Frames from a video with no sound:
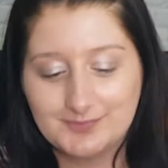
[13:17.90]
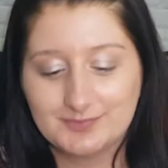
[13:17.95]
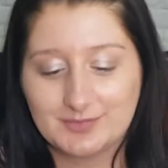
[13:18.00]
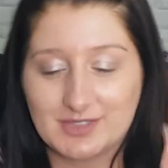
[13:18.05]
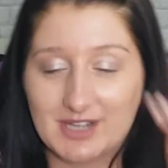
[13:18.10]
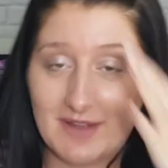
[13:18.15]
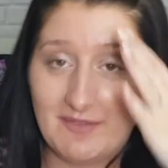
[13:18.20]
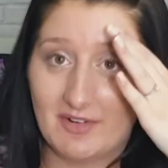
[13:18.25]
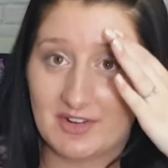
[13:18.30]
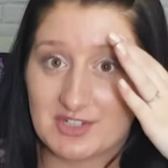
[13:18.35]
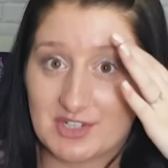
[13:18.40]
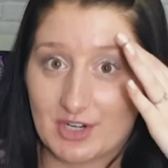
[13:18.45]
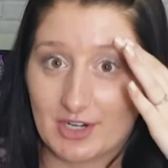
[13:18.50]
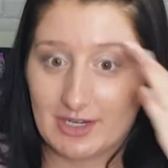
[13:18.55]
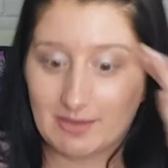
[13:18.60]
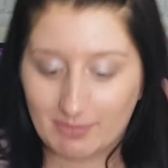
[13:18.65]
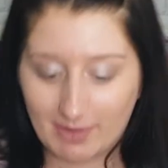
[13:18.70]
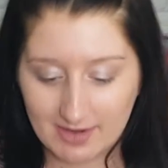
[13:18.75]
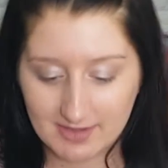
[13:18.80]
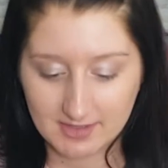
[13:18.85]
which I haven't actually got
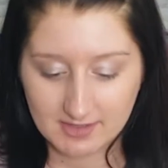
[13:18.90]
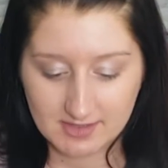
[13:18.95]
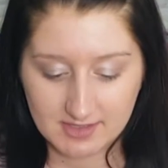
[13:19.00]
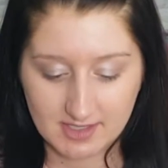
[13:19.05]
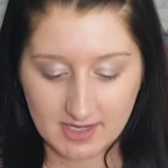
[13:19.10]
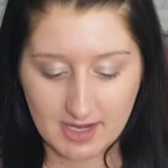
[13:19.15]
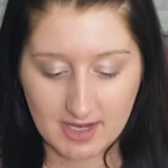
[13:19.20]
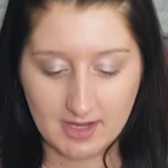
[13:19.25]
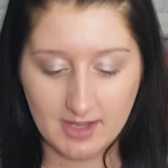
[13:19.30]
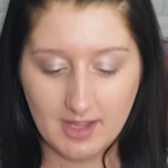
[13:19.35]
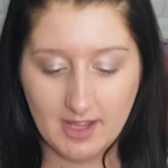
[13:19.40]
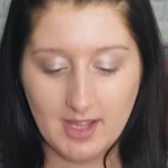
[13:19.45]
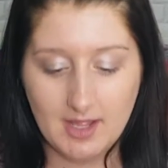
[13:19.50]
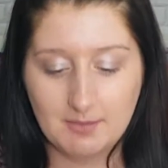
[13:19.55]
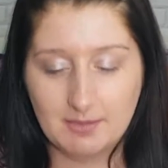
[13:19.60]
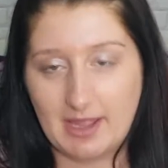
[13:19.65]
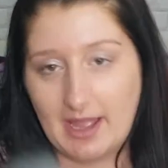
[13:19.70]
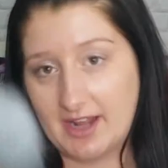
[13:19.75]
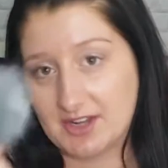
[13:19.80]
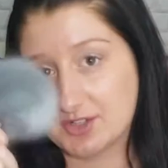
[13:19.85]
any brows on today,
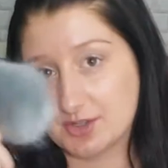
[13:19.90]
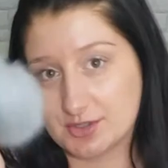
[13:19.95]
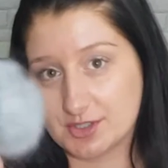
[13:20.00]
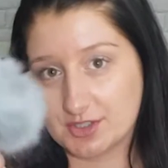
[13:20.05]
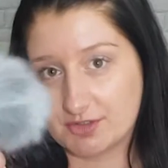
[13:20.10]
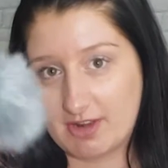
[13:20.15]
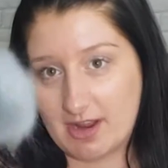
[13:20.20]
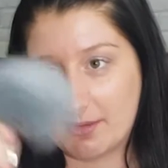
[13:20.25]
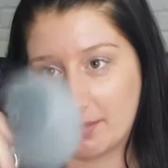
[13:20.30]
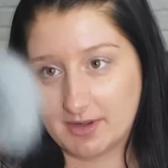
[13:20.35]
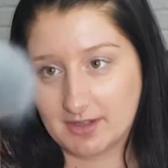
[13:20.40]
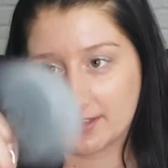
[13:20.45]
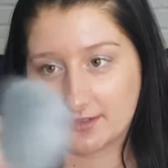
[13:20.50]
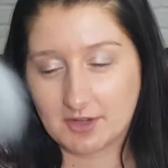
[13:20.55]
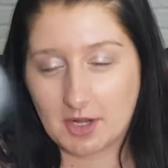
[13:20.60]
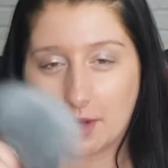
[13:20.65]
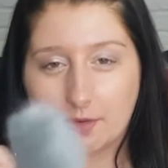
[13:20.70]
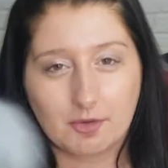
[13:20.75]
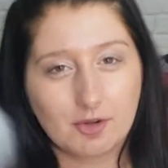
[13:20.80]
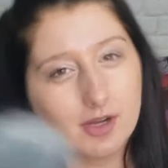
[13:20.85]
but yeah, I chose the grey one because I've
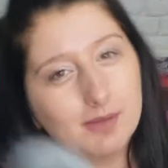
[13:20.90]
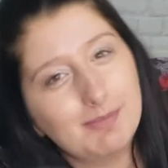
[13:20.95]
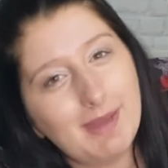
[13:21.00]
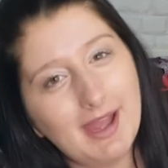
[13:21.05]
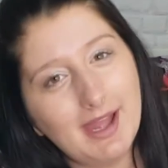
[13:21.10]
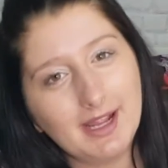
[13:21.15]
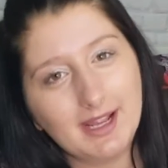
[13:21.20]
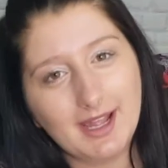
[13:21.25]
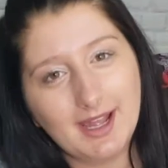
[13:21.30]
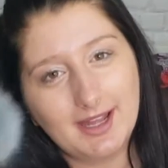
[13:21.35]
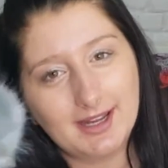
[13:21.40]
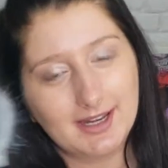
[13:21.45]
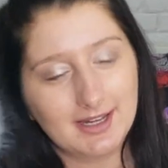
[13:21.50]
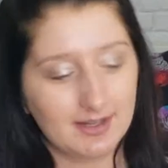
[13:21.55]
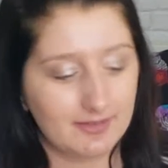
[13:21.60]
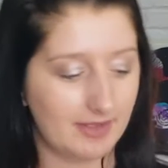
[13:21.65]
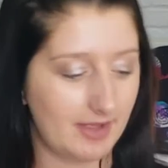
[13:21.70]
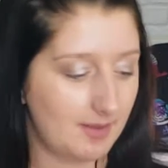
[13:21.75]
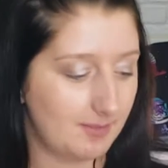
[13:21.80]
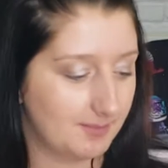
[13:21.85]
got a grey bag and I
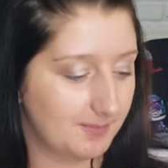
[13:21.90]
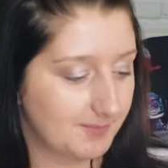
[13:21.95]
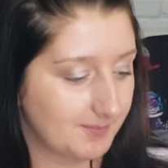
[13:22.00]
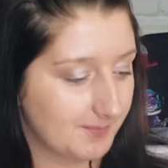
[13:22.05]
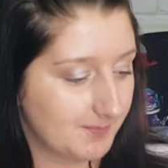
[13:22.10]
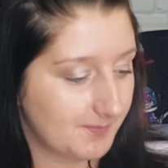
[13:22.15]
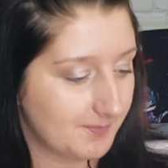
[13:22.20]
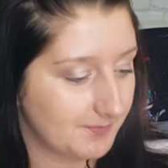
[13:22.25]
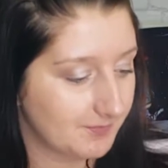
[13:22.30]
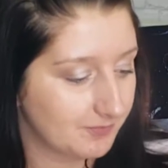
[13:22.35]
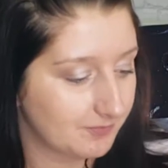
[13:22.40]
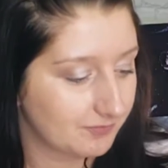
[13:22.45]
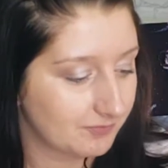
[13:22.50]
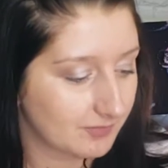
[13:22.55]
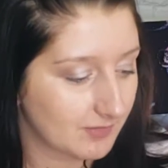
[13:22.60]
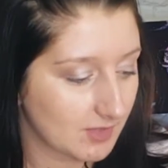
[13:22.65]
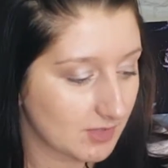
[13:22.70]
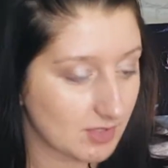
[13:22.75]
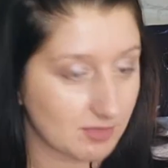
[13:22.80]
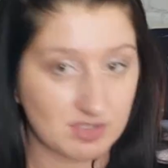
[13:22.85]
love it,
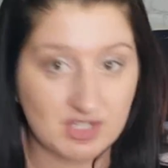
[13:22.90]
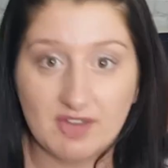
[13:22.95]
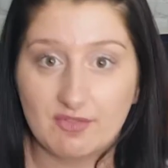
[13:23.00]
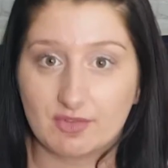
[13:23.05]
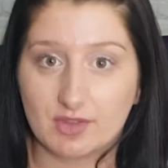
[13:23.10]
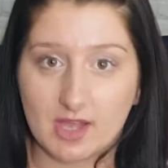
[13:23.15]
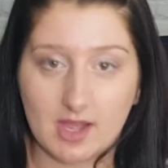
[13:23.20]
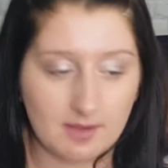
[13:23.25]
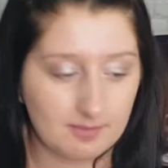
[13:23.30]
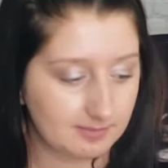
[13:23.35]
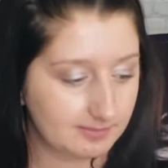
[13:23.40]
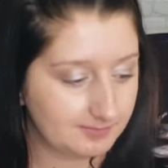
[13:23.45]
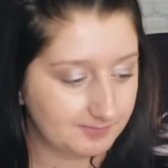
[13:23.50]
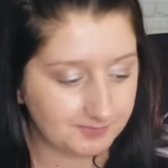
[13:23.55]
so I was chuffed for that.